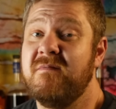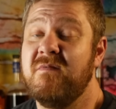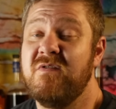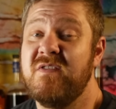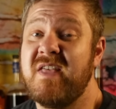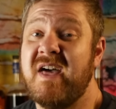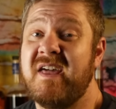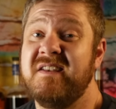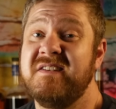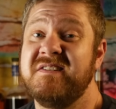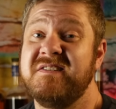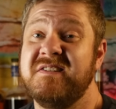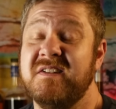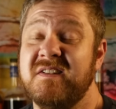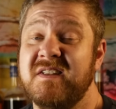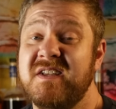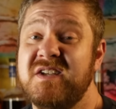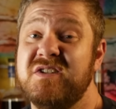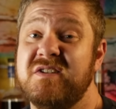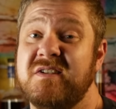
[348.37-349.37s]
That is
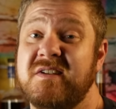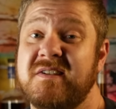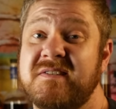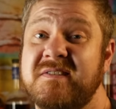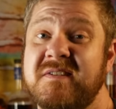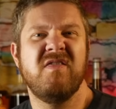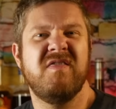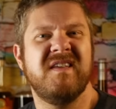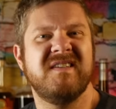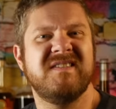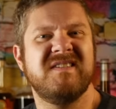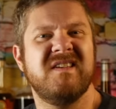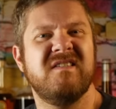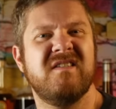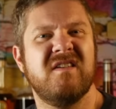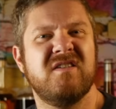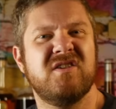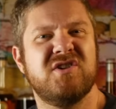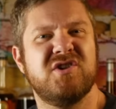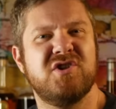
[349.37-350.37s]
delicious. This is
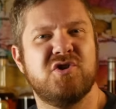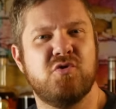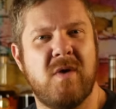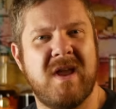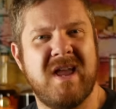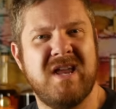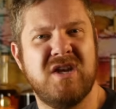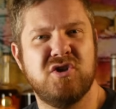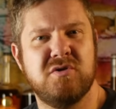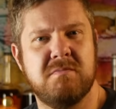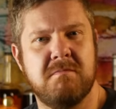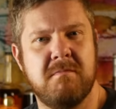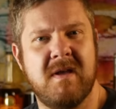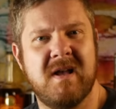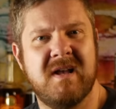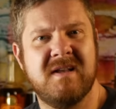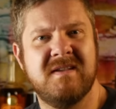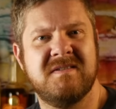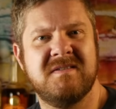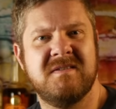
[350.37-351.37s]
a strange
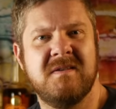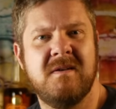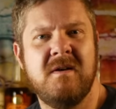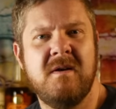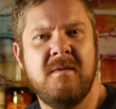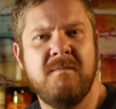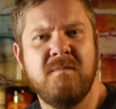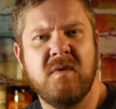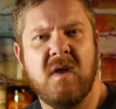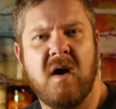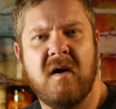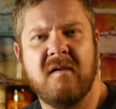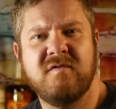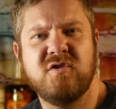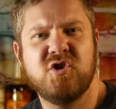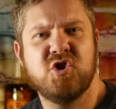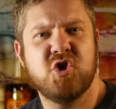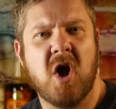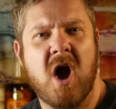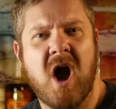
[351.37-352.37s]
mix of
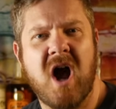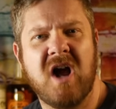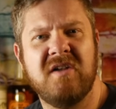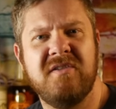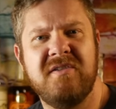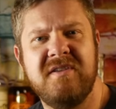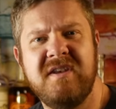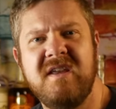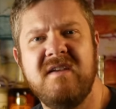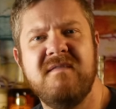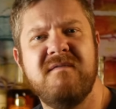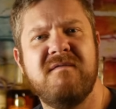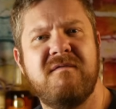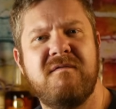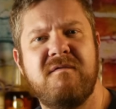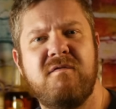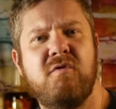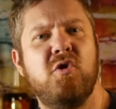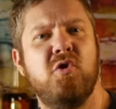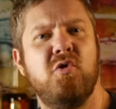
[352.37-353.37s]
chocolatey,
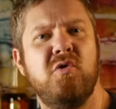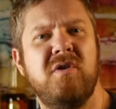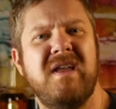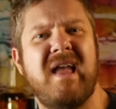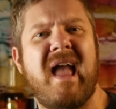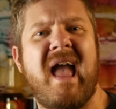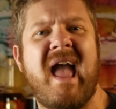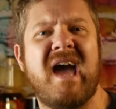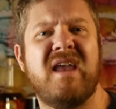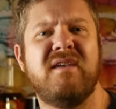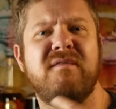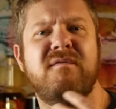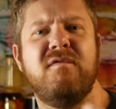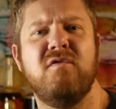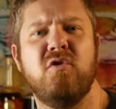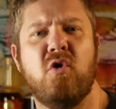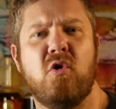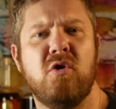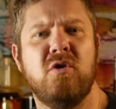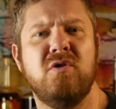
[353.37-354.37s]
fruity, and
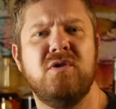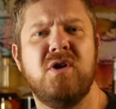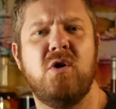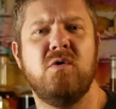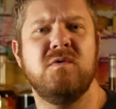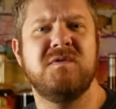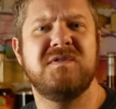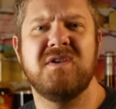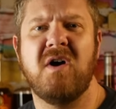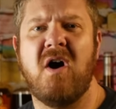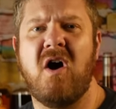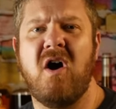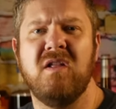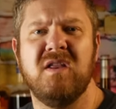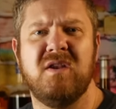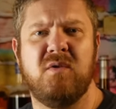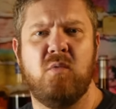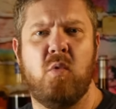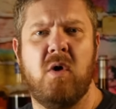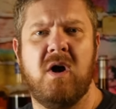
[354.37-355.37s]
floral notes all
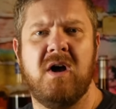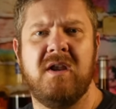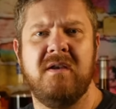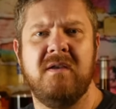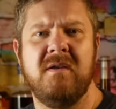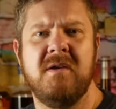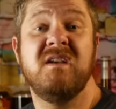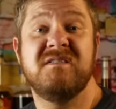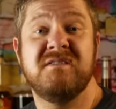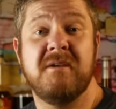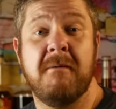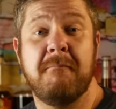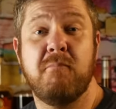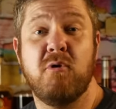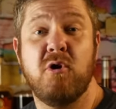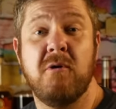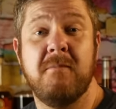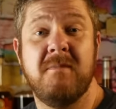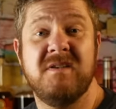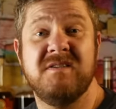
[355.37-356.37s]
in one. Some
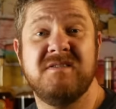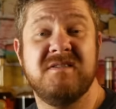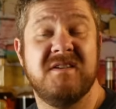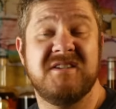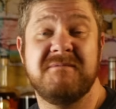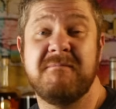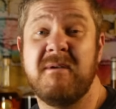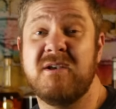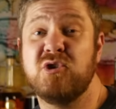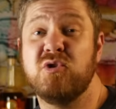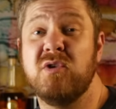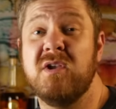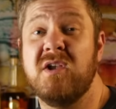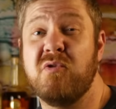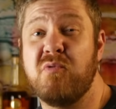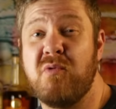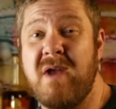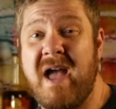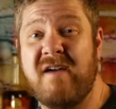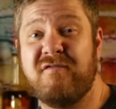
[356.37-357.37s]
bourbons, especially
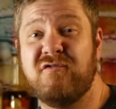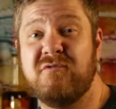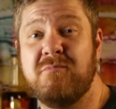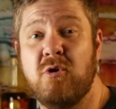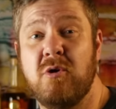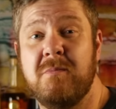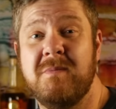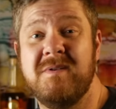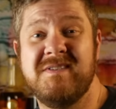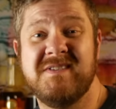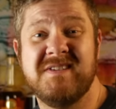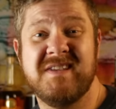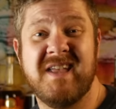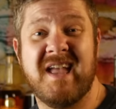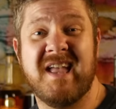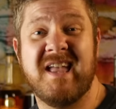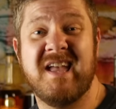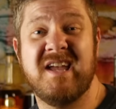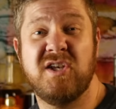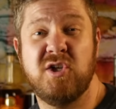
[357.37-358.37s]
craft bourbons,
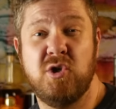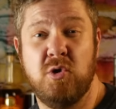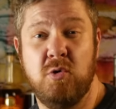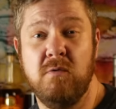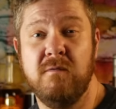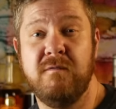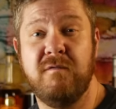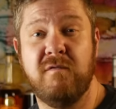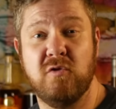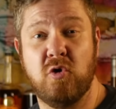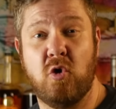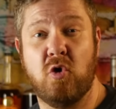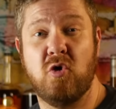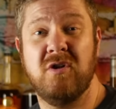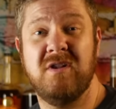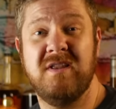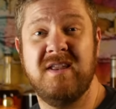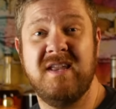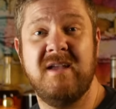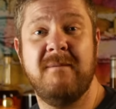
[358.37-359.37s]
can get too
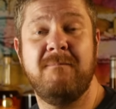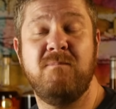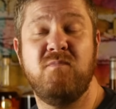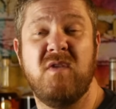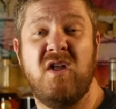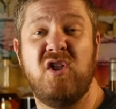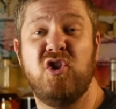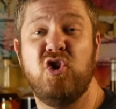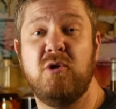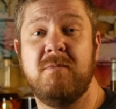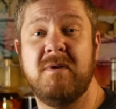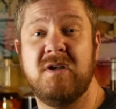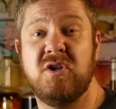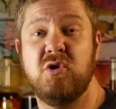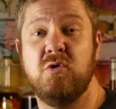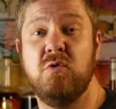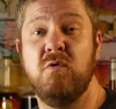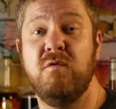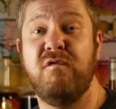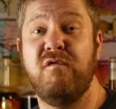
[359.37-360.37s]
florally, a little bit
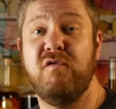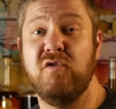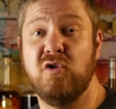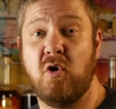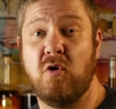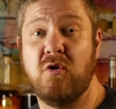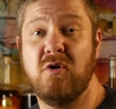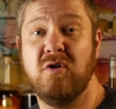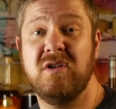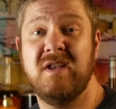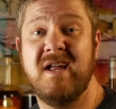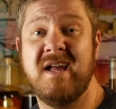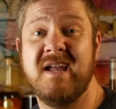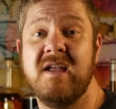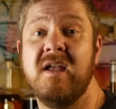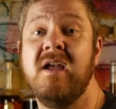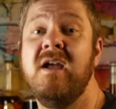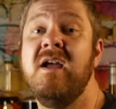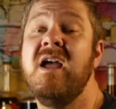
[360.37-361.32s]
too floral-like.